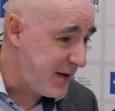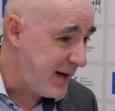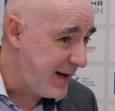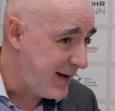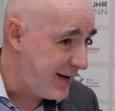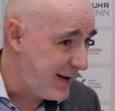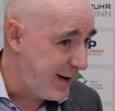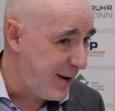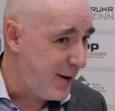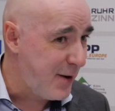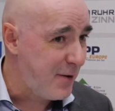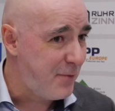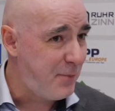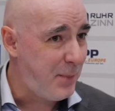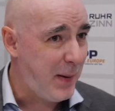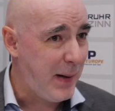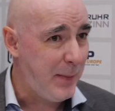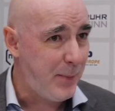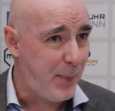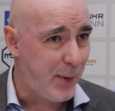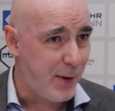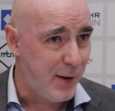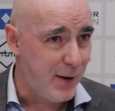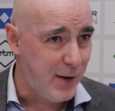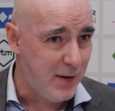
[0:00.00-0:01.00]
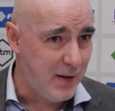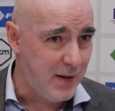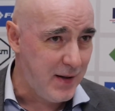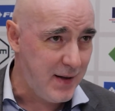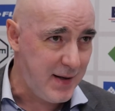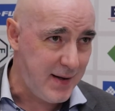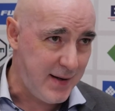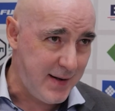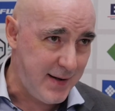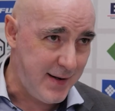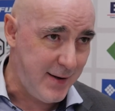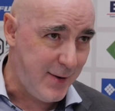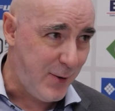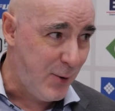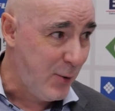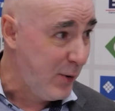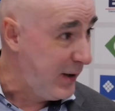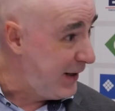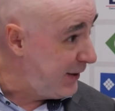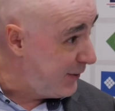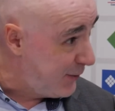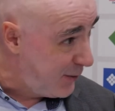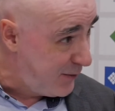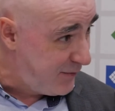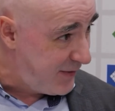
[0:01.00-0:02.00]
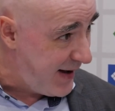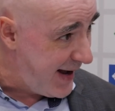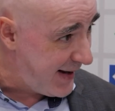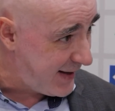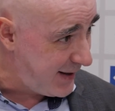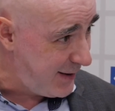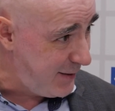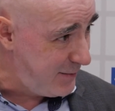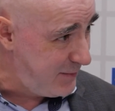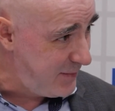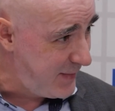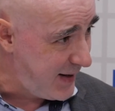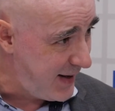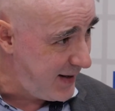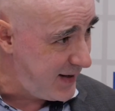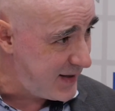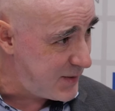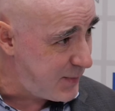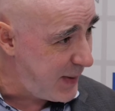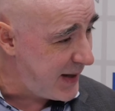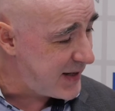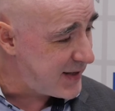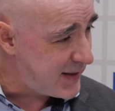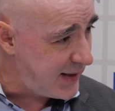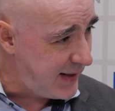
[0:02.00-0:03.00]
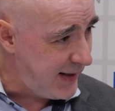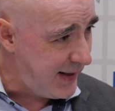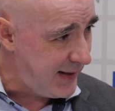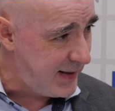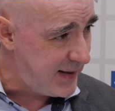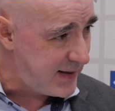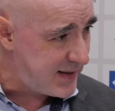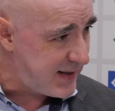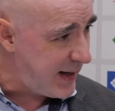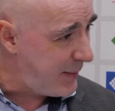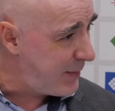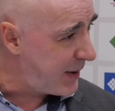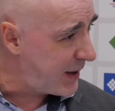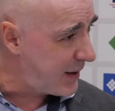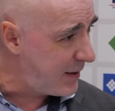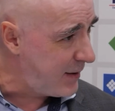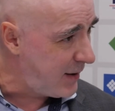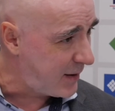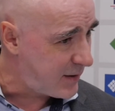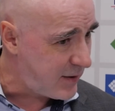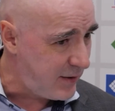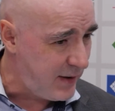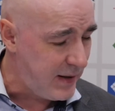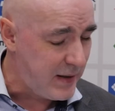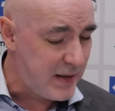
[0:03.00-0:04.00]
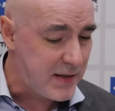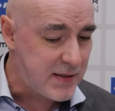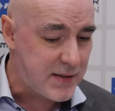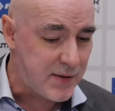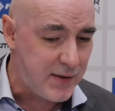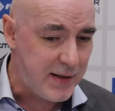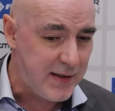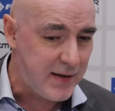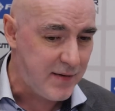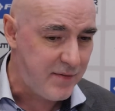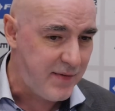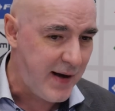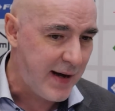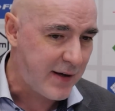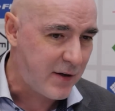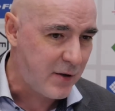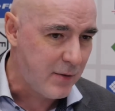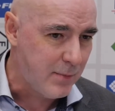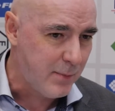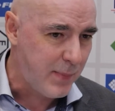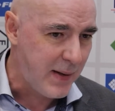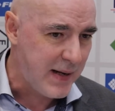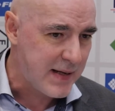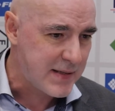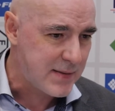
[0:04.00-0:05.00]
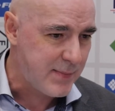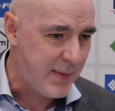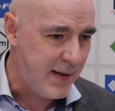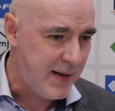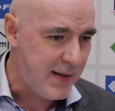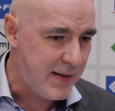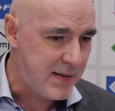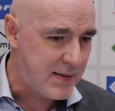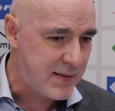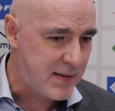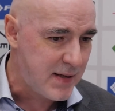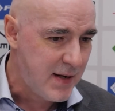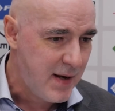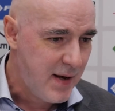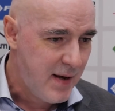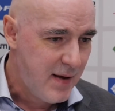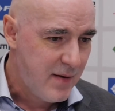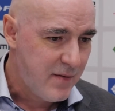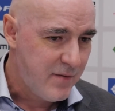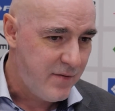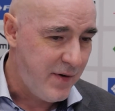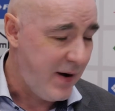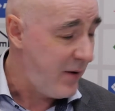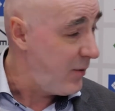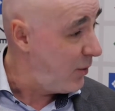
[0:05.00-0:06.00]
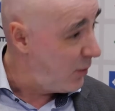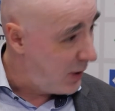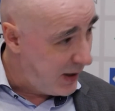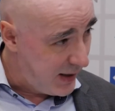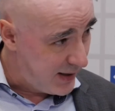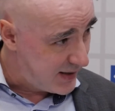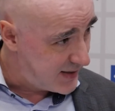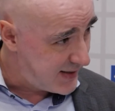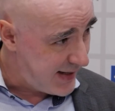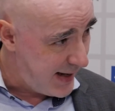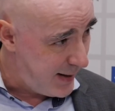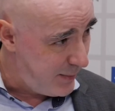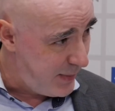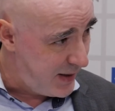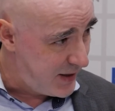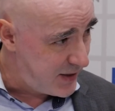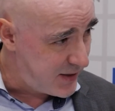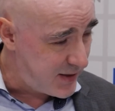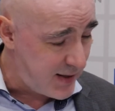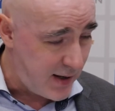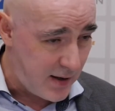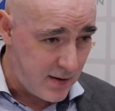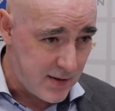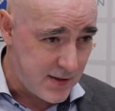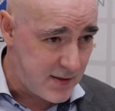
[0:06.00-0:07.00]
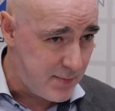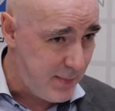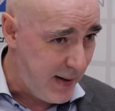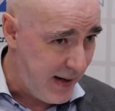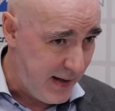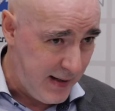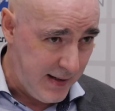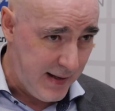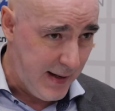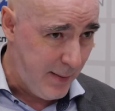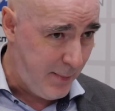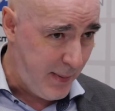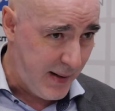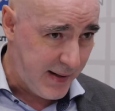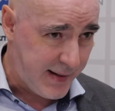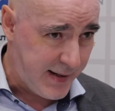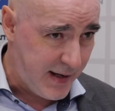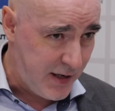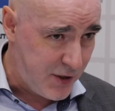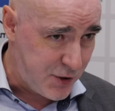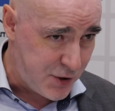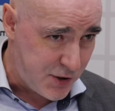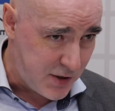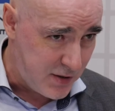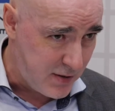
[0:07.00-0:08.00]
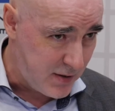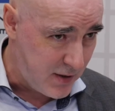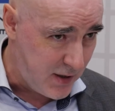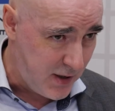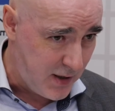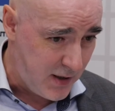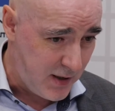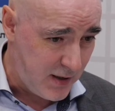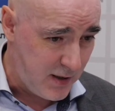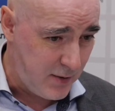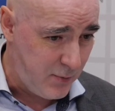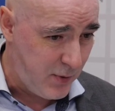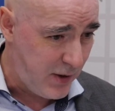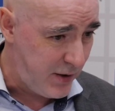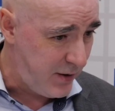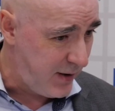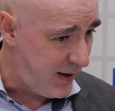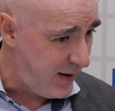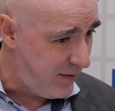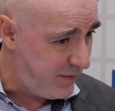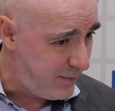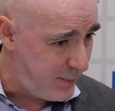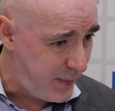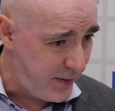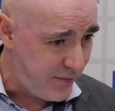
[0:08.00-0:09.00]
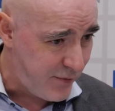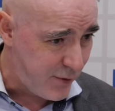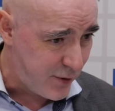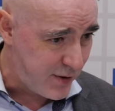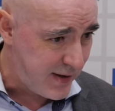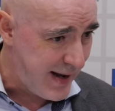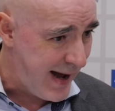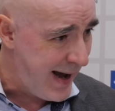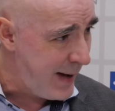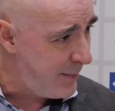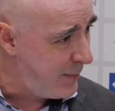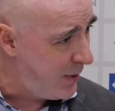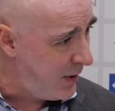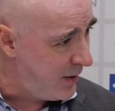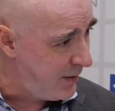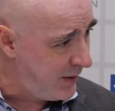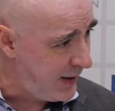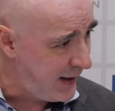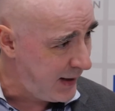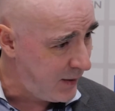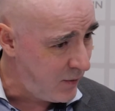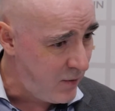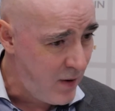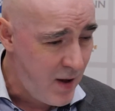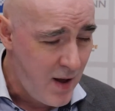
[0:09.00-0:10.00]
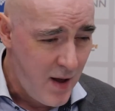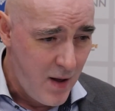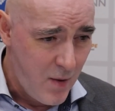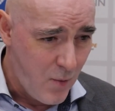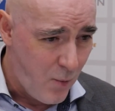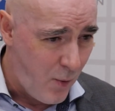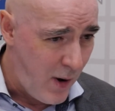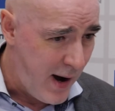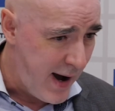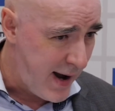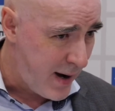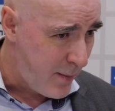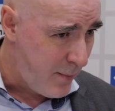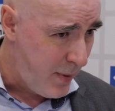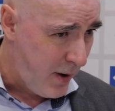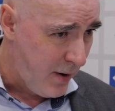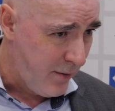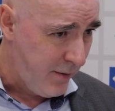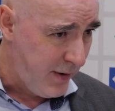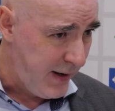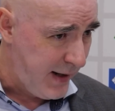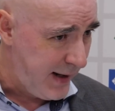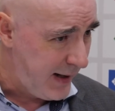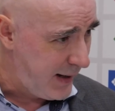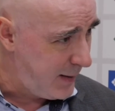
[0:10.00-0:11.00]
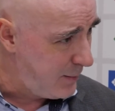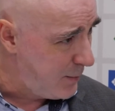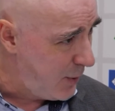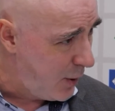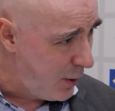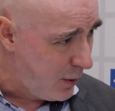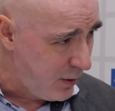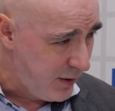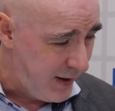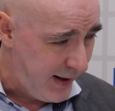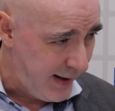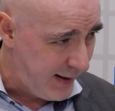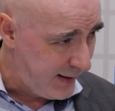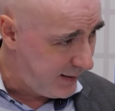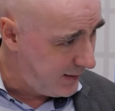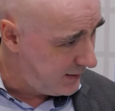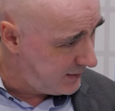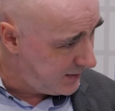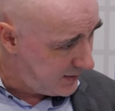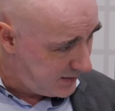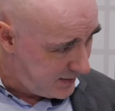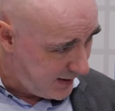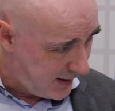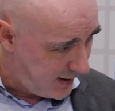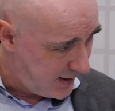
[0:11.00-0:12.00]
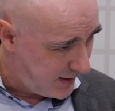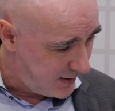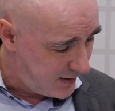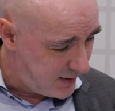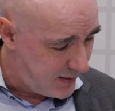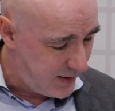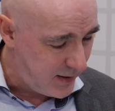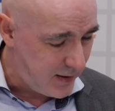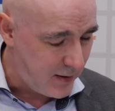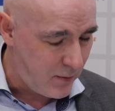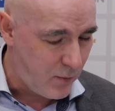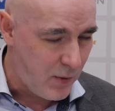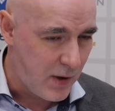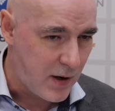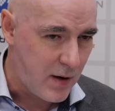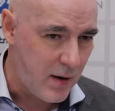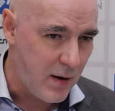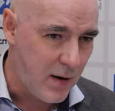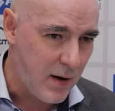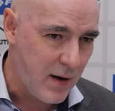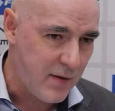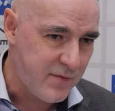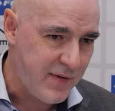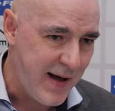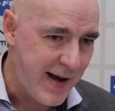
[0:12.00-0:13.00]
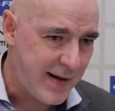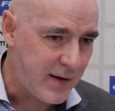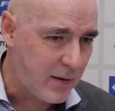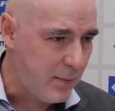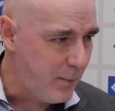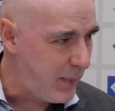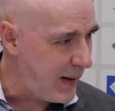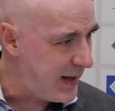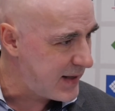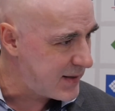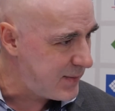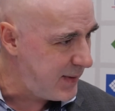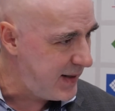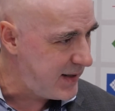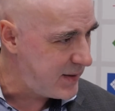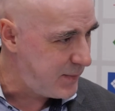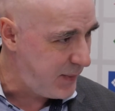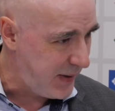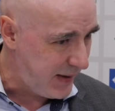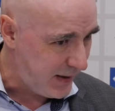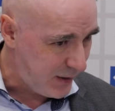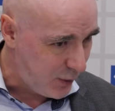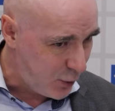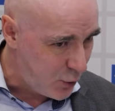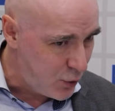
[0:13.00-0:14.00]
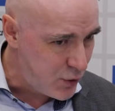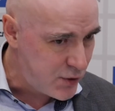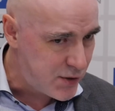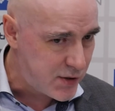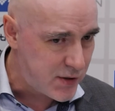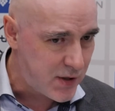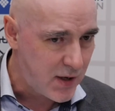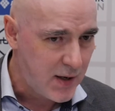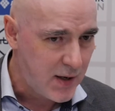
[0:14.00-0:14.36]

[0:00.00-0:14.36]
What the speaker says: and a lot of people only know vacuum, especially in the semiconductor industry. The vacuum plasma is very well established. There's many applications where you have before die bonding, wire bonding, molding, where a vacuum plasma is being used.